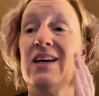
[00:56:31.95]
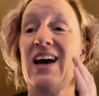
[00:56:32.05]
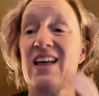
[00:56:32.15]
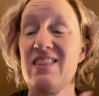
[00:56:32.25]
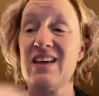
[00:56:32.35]

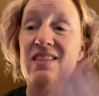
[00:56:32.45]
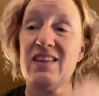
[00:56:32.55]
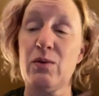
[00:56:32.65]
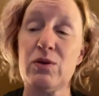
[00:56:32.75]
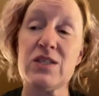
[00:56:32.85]
and then they
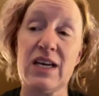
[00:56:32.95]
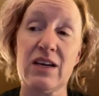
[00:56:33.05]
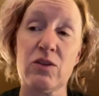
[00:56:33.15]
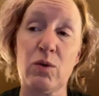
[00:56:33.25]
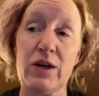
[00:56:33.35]
will take
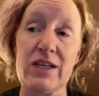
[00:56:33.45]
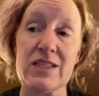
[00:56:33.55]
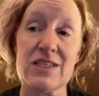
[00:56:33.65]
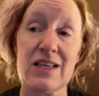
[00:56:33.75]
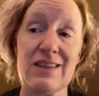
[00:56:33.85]
the
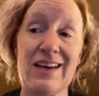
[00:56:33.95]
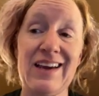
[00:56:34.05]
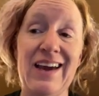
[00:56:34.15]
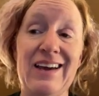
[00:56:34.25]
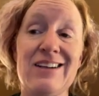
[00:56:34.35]
organs that they
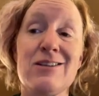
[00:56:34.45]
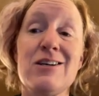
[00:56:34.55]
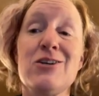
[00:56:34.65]
can.